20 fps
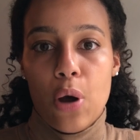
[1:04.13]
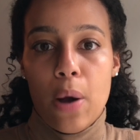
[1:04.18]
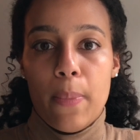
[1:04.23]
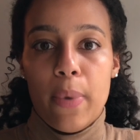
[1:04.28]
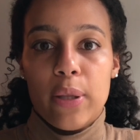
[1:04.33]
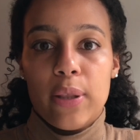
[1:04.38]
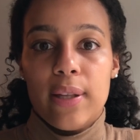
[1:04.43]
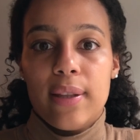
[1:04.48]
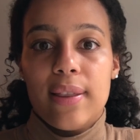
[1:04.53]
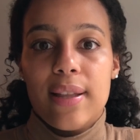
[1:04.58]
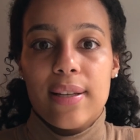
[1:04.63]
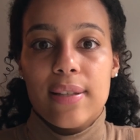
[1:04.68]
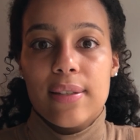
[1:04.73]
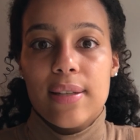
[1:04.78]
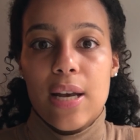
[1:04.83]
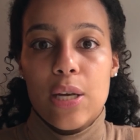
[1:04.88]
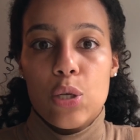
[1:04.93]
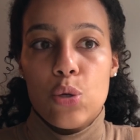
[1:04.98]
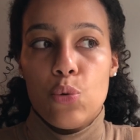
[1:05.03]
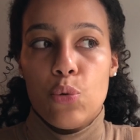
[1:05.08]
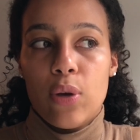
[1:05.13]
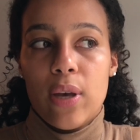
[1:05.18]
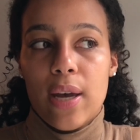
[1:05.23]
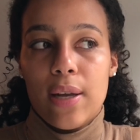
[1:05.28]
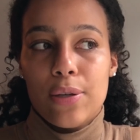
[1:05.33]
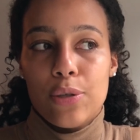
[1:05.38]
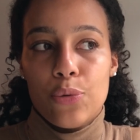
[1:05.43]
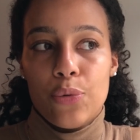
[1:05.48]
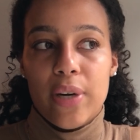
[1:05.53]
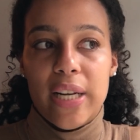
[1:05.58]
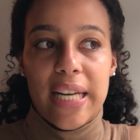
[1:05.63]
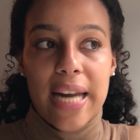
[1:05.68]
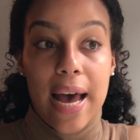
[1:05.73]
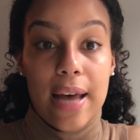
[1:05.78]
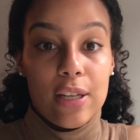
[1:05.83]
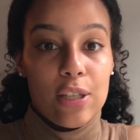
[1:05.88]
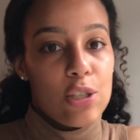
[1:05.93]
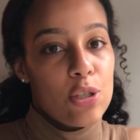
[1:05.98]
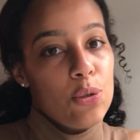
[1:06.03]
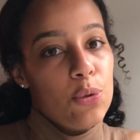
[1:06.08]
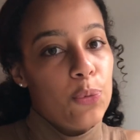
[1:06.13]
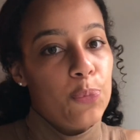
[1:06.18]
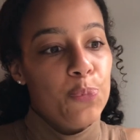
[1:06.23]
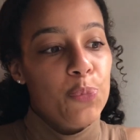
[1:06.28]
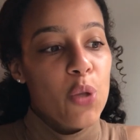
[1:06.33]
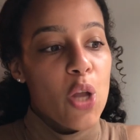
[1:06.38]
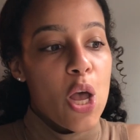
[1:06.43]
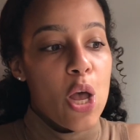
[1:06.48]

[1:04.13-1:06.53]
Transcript: about the things that you can do and not do.